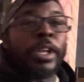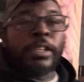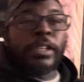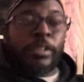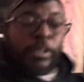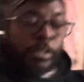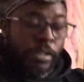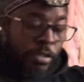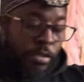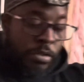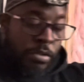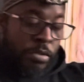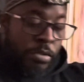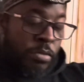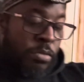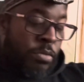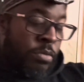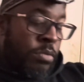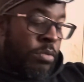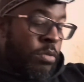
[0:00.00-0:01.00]
It's
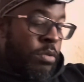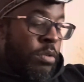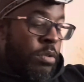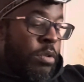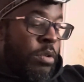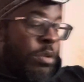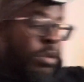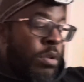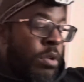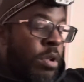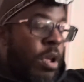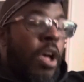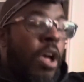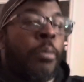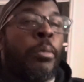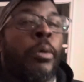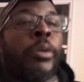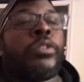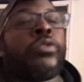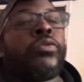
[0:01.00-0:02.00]

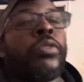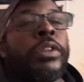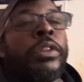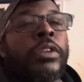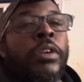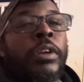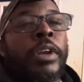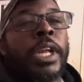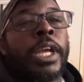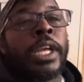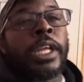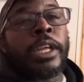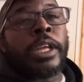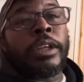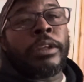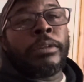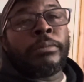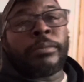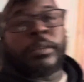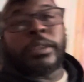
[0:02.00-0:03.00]
almost 3.30
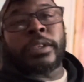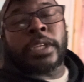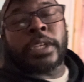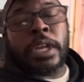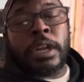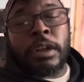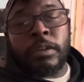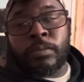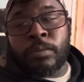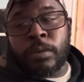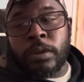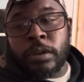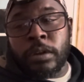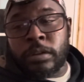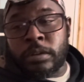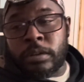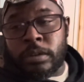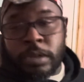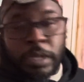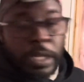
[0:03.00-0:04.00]
a.m. Just got off work.
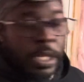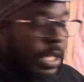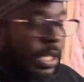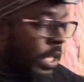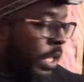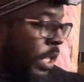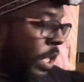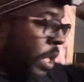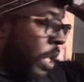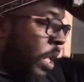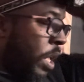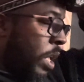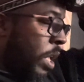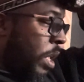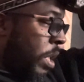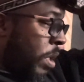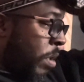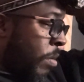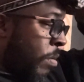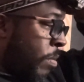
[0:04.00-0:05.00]

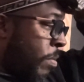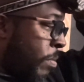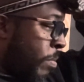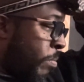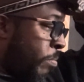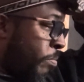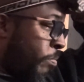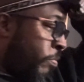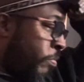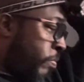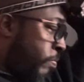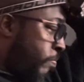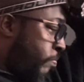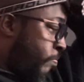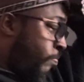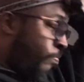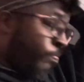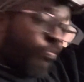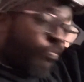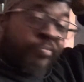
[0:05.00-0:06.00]
Um
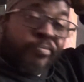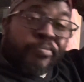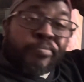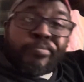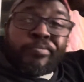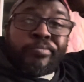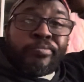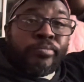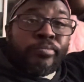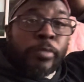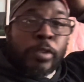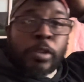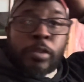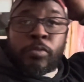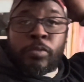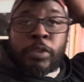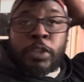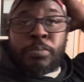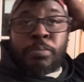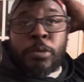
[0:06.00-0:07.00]

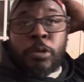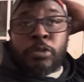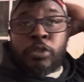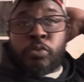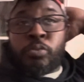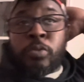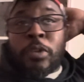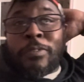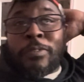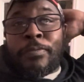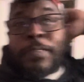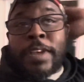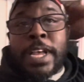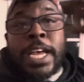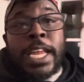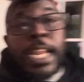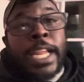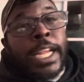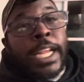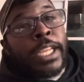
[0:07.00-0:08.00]
we supposed to work
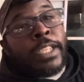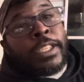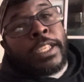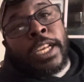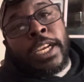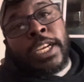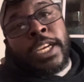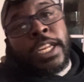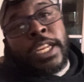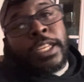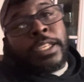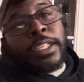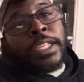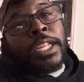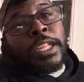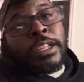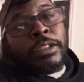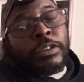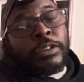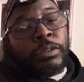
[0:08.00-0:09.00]
five days. They cut us
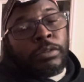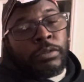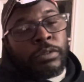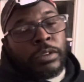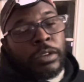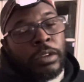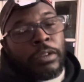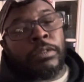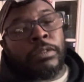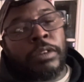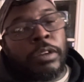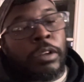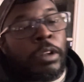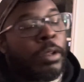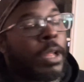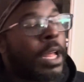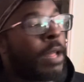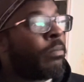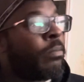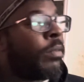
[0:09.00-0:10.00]
down too, so you know,
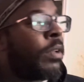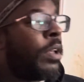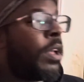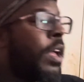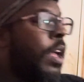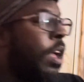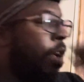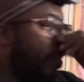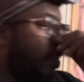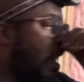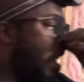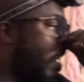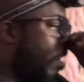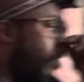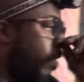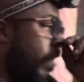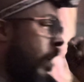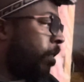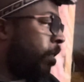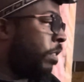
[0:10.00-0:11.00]
I'm kind of
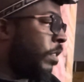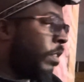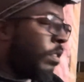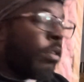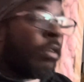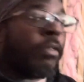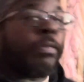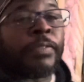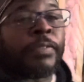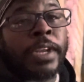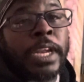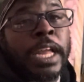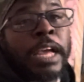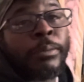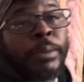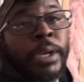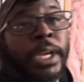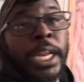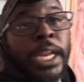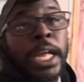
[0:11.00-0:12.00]
rested, so I feel like
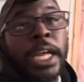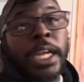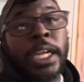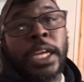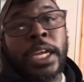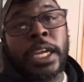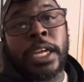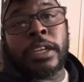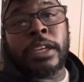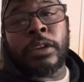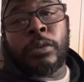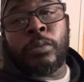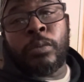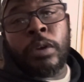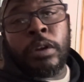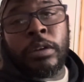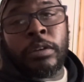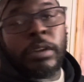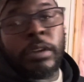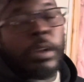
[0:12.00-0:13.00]
we get out here and get to work.